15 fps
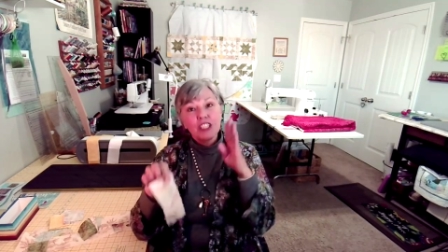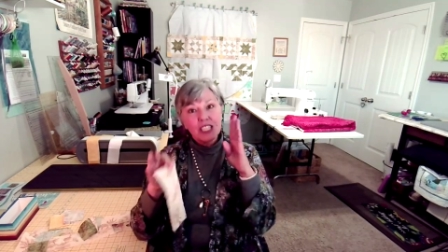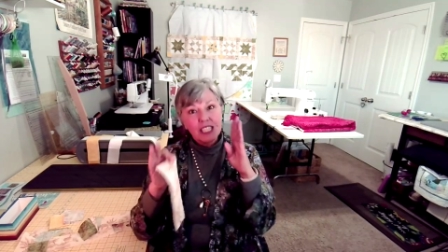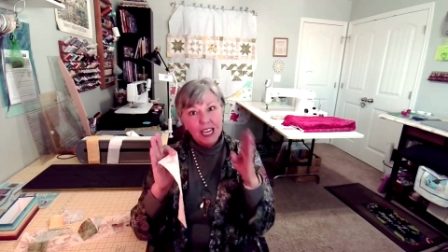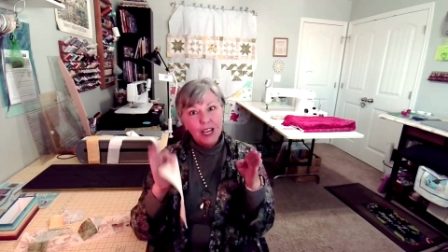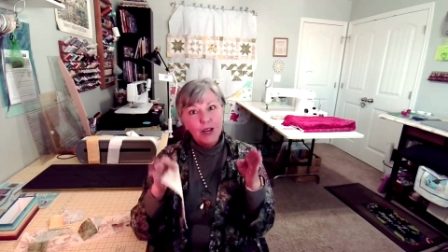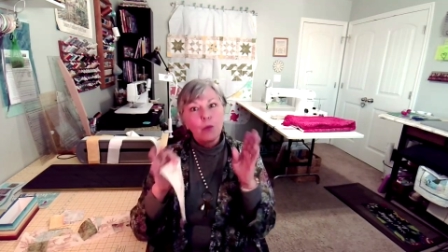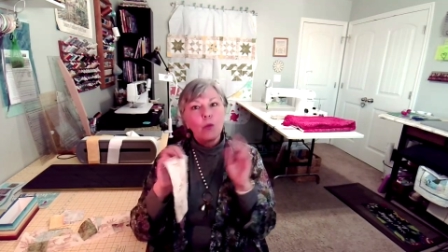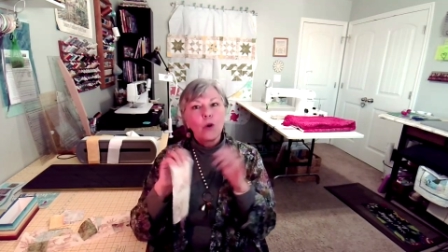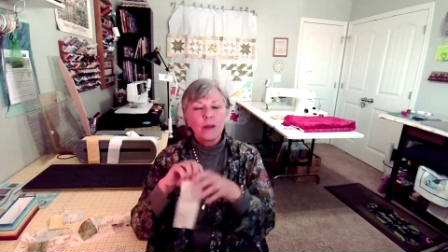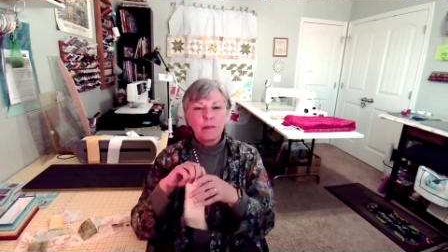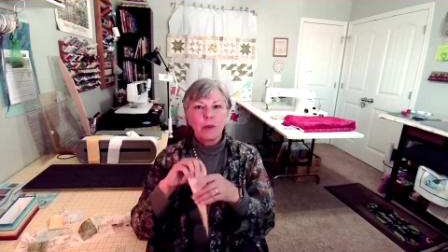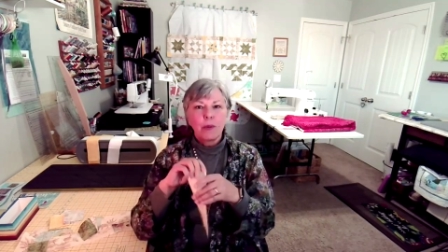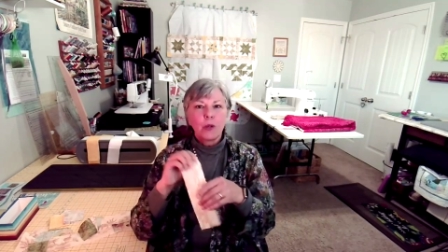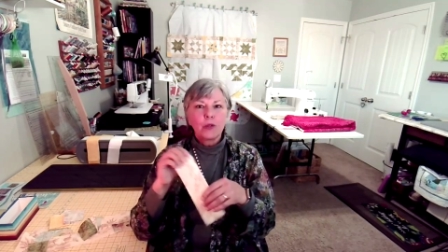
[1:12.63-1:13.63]
just cut
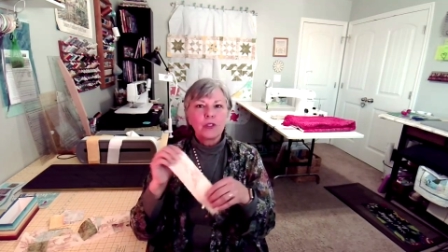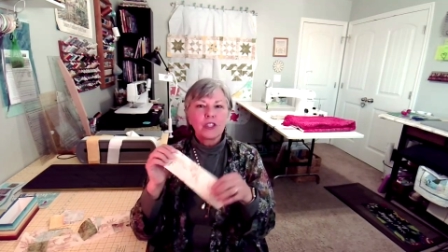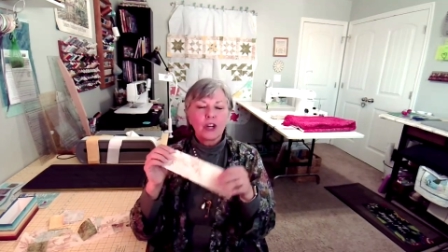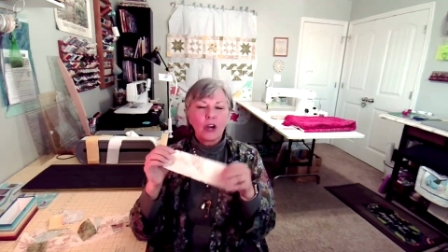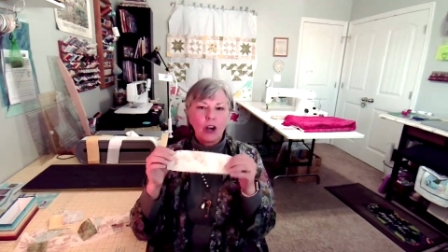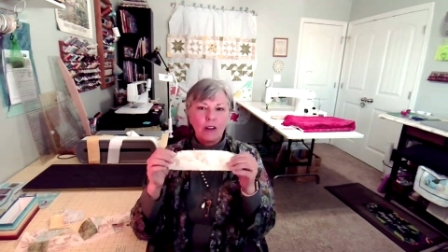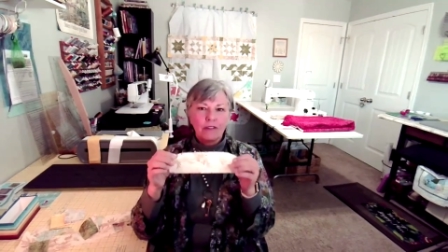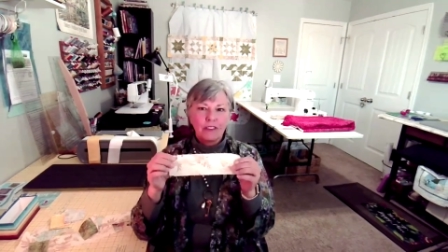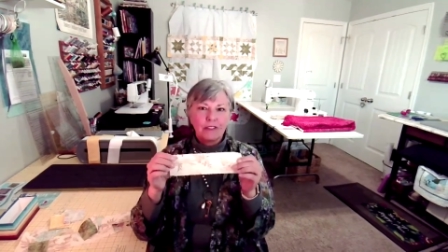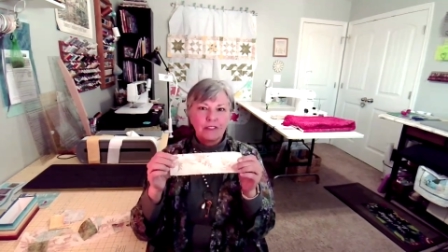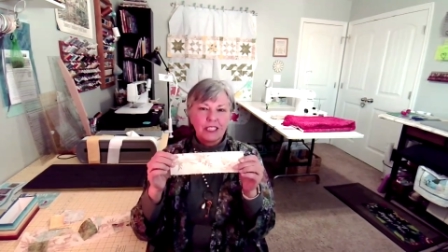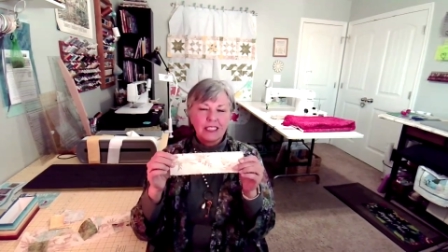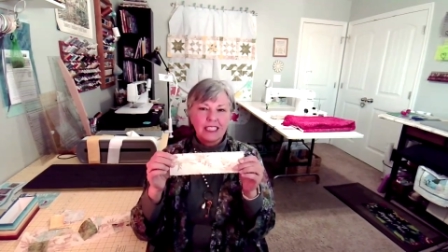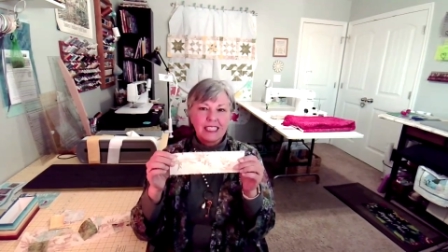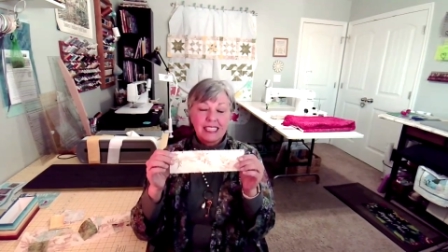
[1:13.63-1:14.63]
one post off of
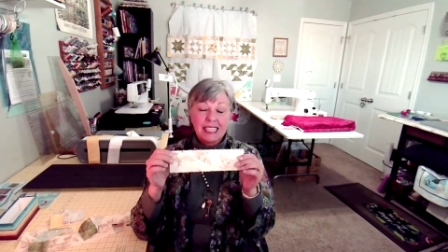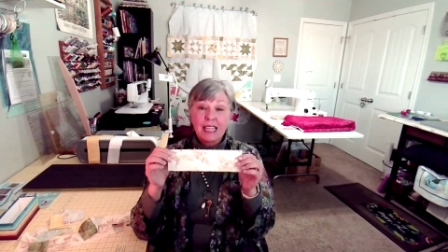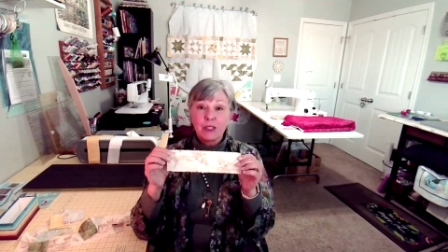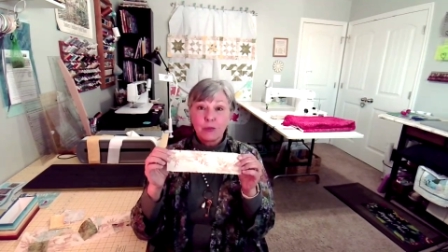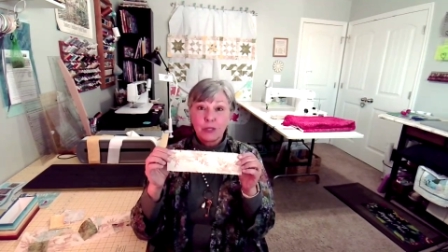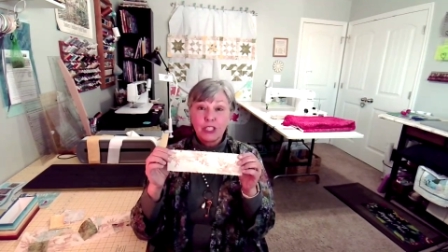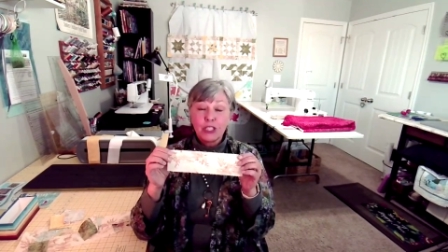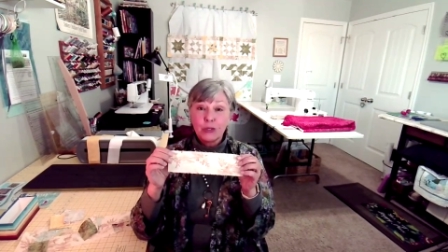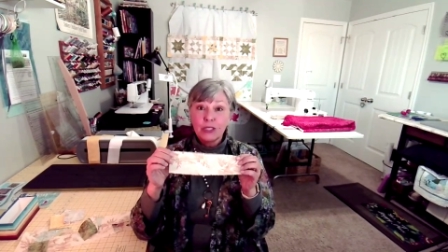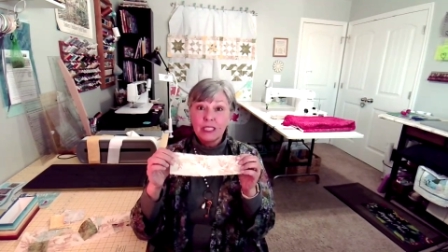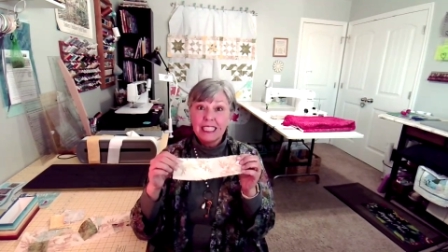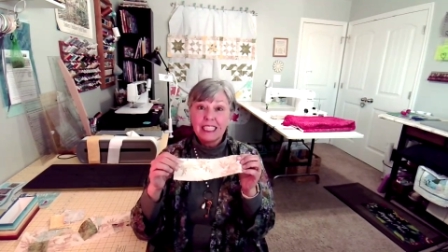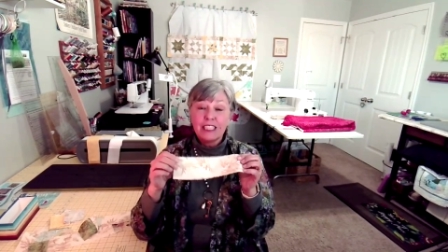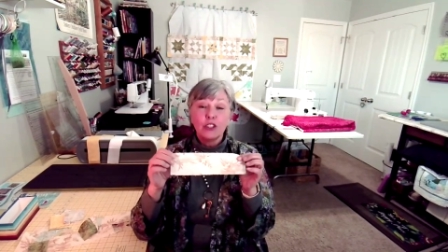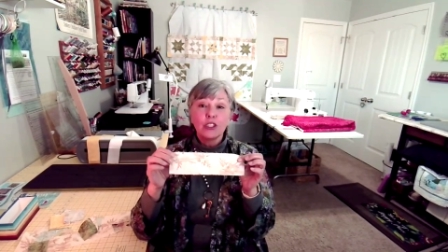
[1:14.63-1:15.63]
it because that's what you'll
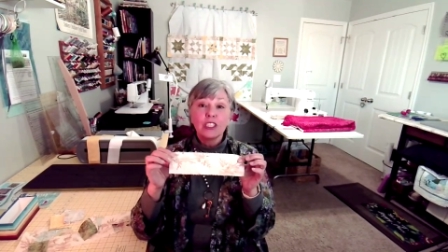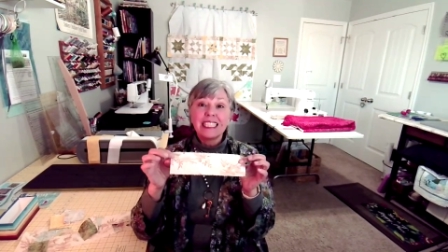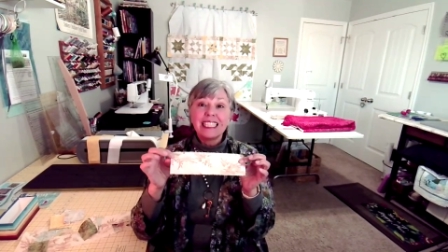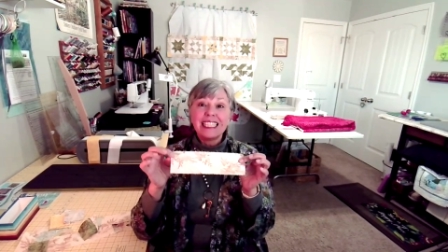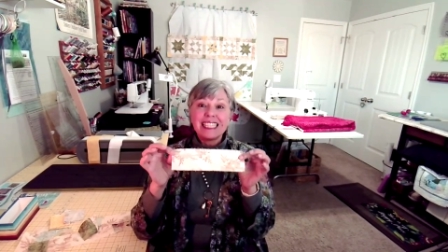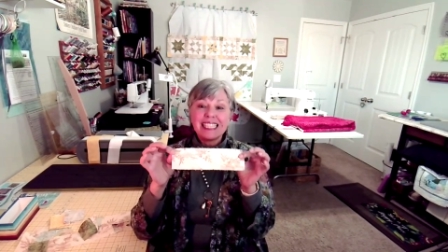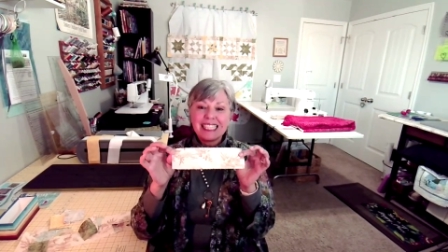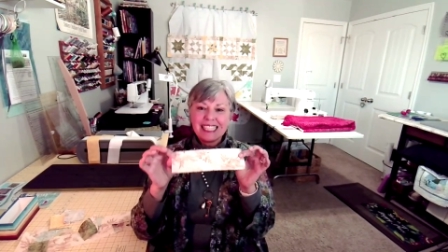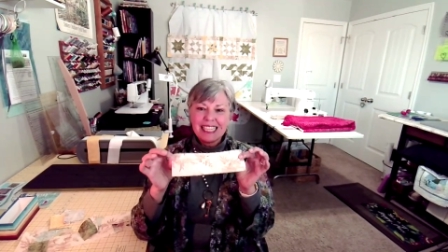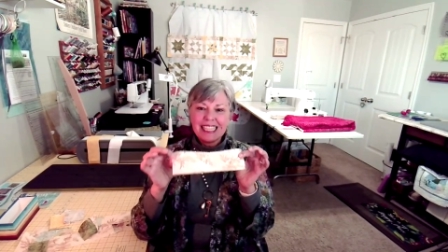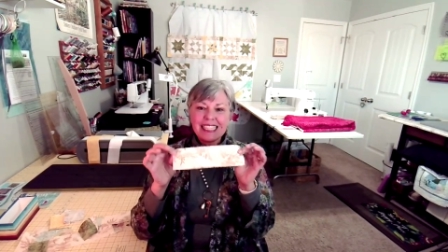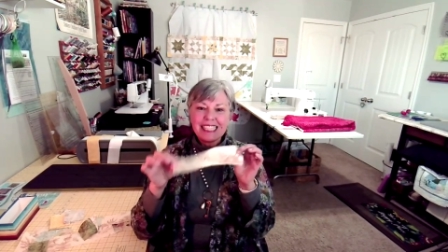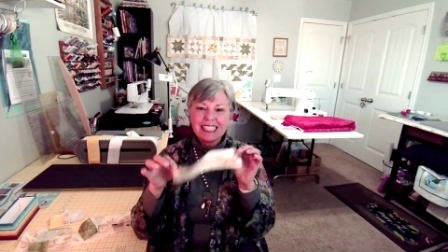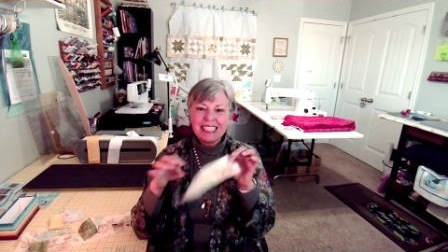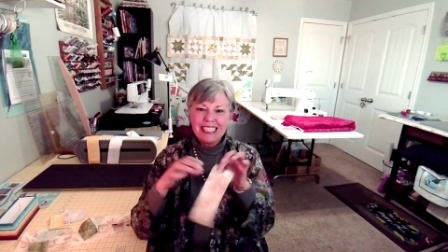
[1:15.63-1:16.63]
need. You'll need
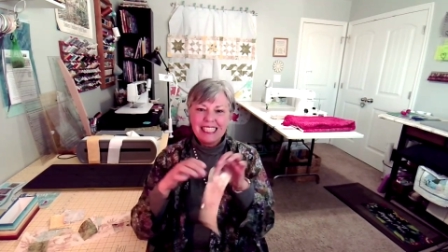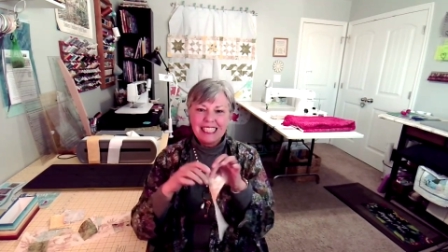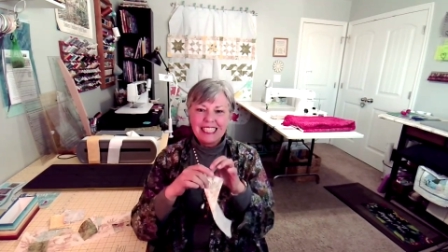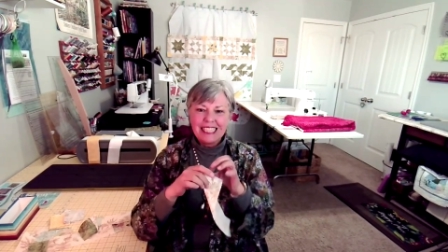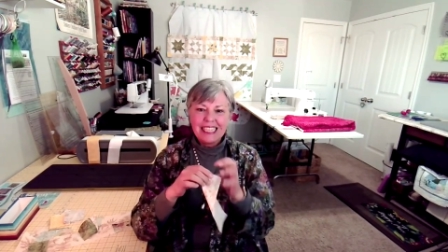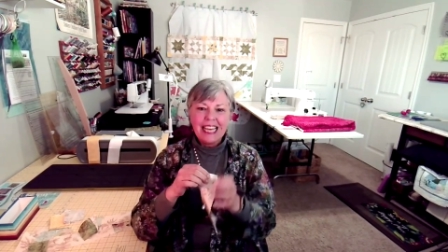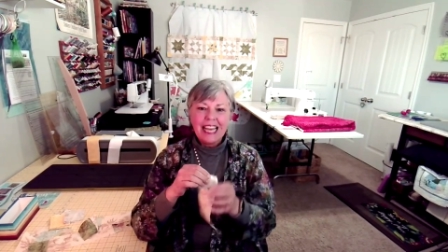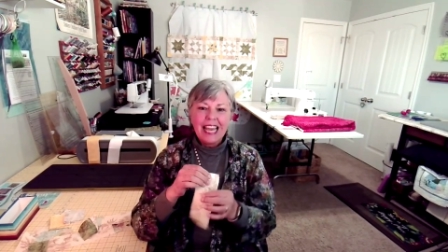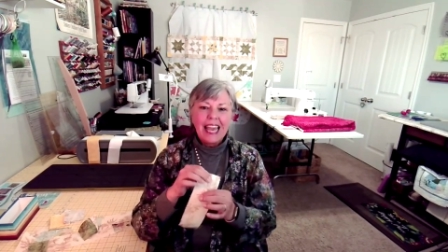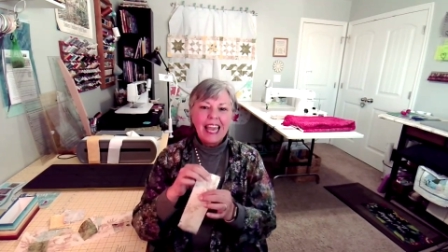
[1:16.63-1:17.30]
16